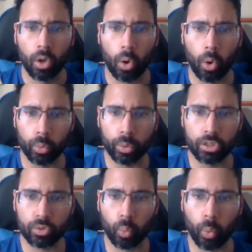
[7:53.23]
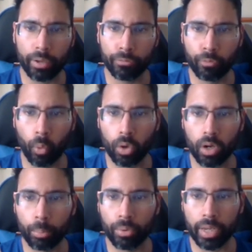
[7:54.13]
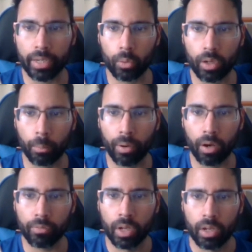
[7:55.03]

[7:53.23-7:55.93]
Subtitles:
or we just wait for a breakout above